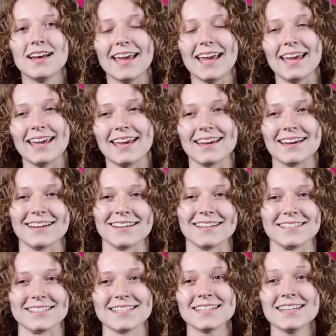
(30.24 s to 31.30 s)

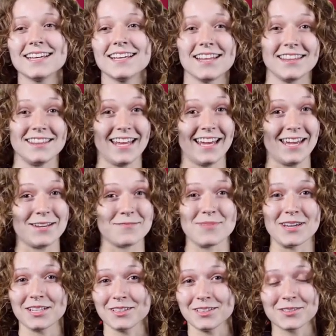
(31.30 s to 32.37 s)
And they
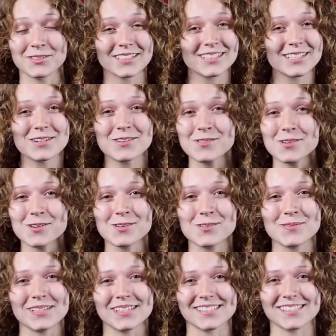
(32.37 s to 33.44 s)
made it look really
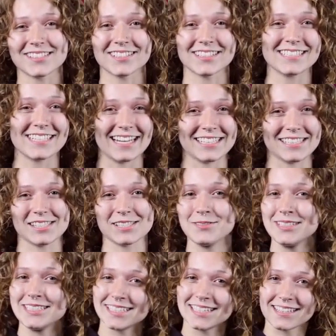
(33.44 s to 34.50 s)
cool. We all started dancing.
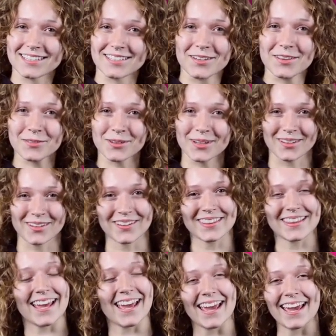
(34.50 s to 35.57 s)
We did a little Thriller
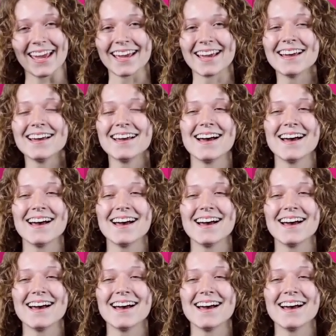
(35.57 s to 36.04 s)
thing.